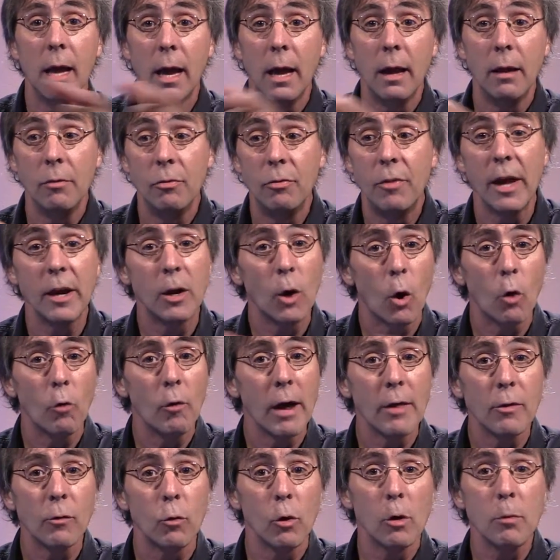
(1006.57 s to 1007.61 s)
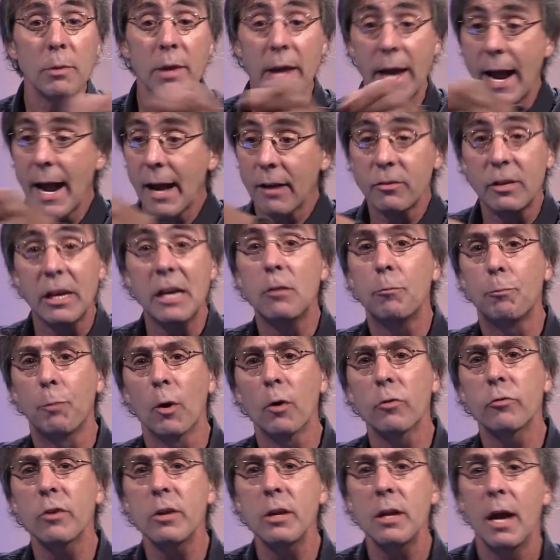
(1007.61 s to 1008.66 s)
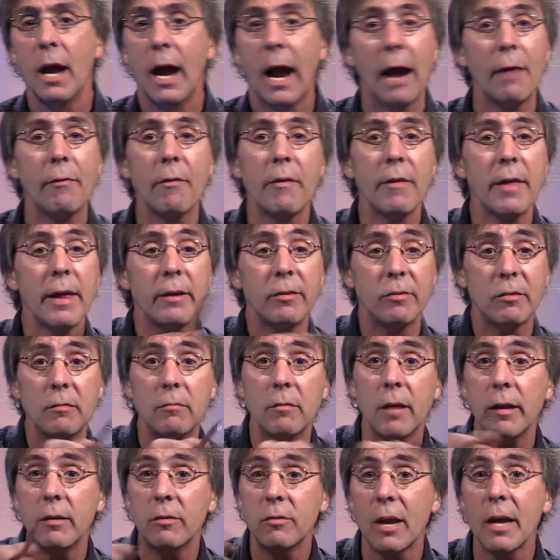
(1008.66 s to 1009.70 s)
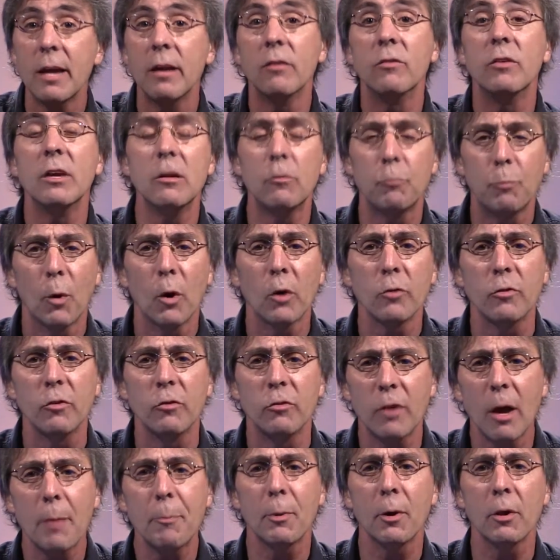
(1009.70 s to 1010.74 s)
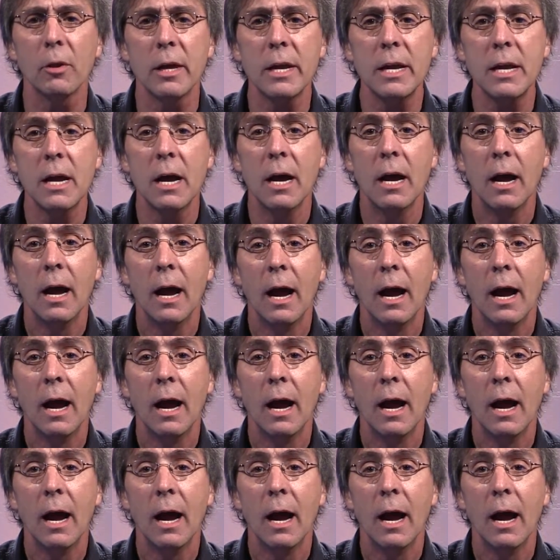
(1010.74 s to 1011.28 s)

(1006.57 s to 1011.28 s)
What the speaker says: They go around the room and they ask each person, and then they sentence each person separately.